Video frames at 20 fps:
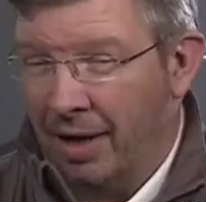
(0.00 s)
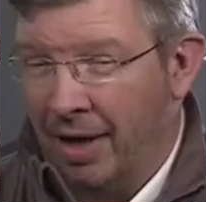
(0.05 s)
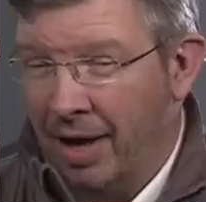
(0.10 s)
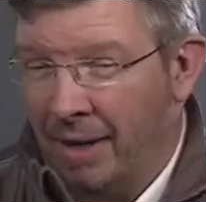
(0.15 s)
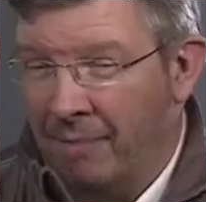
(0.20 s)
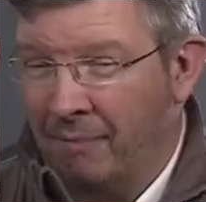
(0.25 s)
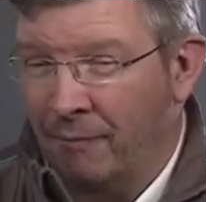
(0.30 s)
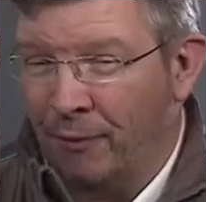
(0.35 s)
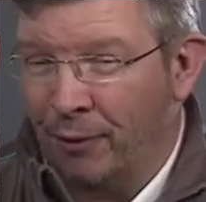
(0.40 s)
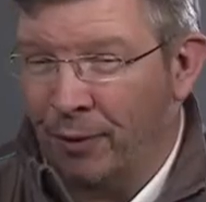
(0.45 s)

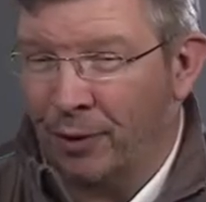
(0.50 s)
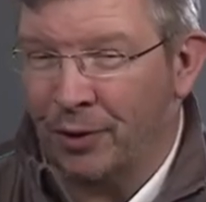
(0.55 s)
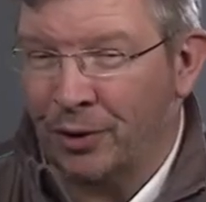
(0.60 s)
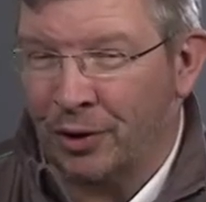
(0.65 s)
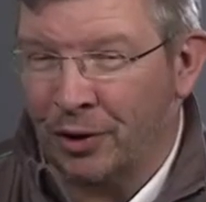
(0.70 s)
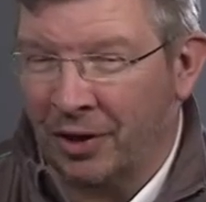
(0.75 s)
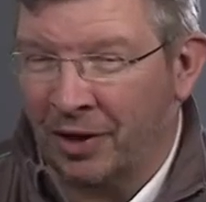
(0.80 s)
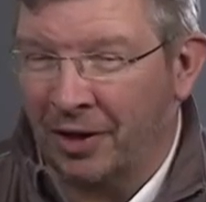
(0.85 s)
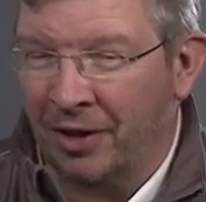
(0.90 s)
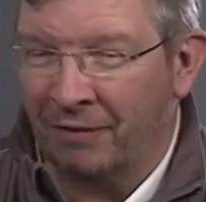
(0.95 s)
I'm
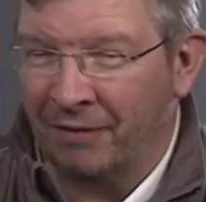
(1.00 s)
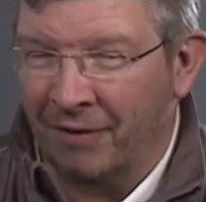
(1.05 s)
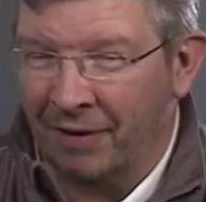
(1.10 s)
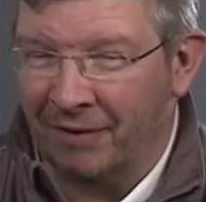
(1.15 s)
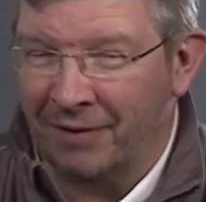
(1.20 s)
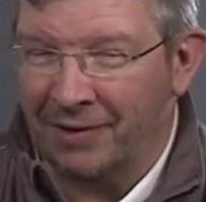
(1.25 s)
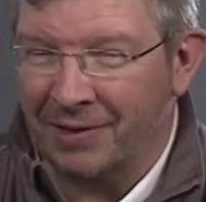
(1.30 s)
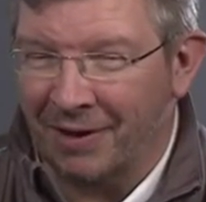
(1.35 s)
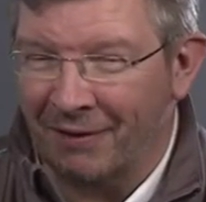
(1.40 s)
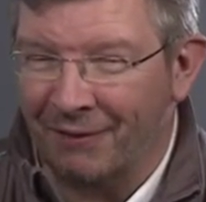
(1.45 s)
fortunate, I've
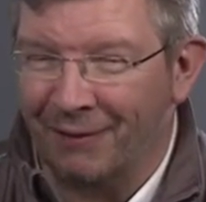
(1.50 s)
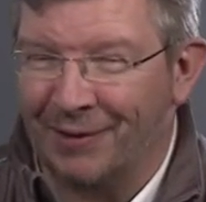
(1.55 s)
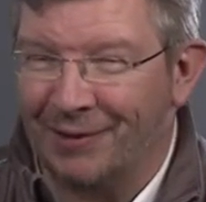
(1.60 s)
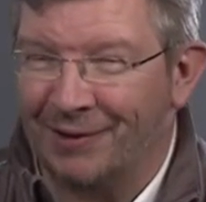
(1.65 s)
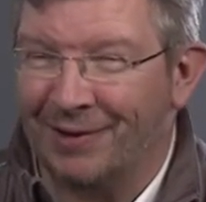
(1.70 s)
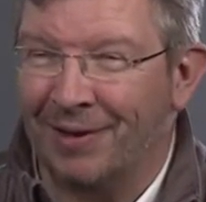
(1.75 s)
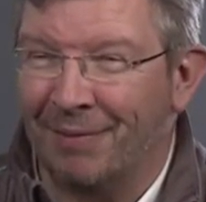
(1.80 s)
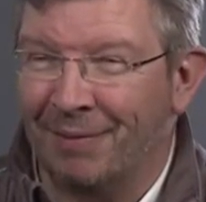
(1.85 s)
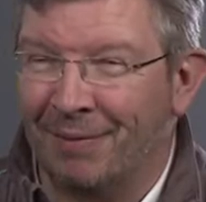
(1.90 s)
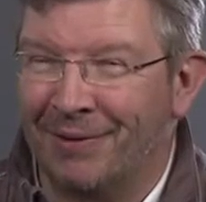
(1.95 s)
never suffered
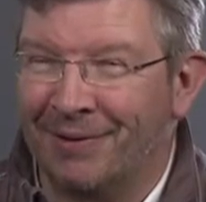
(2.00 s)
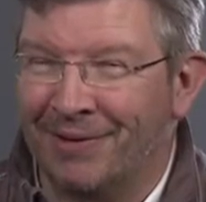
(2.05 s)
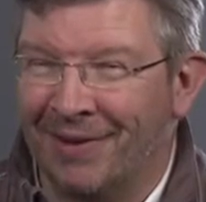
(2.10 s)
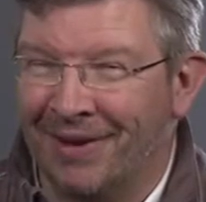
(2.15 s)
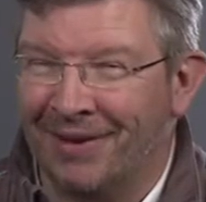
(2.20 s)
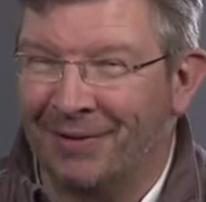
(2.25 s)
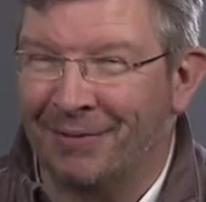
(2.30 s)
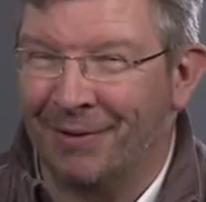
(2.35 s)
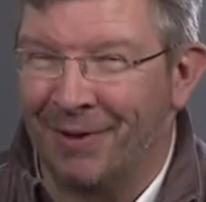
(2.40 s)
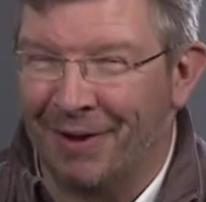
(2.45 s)
sleepless
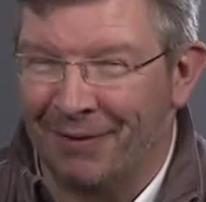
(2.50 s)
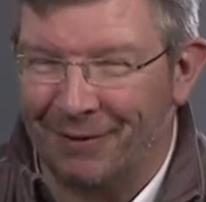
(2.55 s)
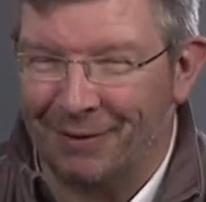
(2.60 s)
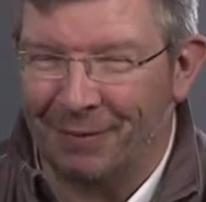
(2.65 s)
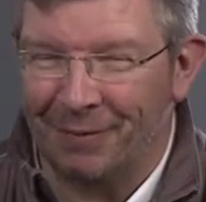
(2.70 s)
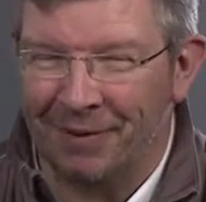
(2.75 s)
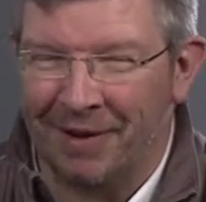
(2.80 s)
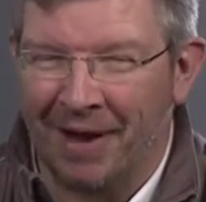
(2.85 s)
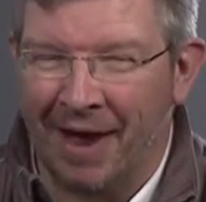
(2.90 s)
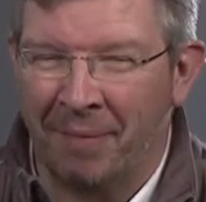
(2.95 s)
nights, whatever's
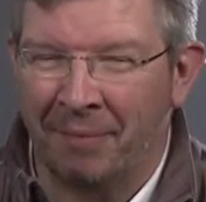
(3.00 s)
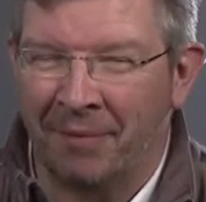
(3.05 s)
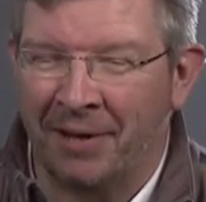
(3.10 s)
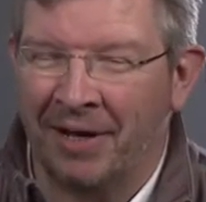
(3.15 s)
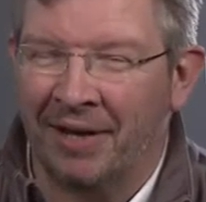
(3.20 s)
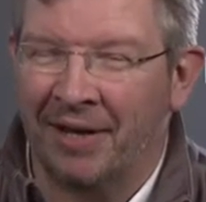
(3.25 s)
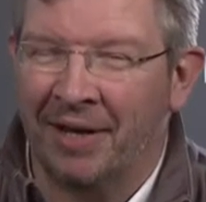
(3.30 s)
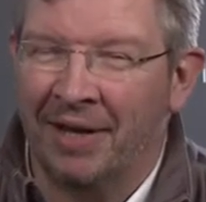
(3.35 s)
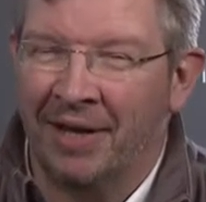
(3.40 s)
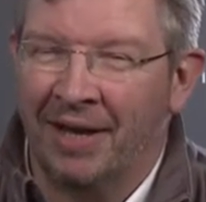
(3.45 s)
been happening.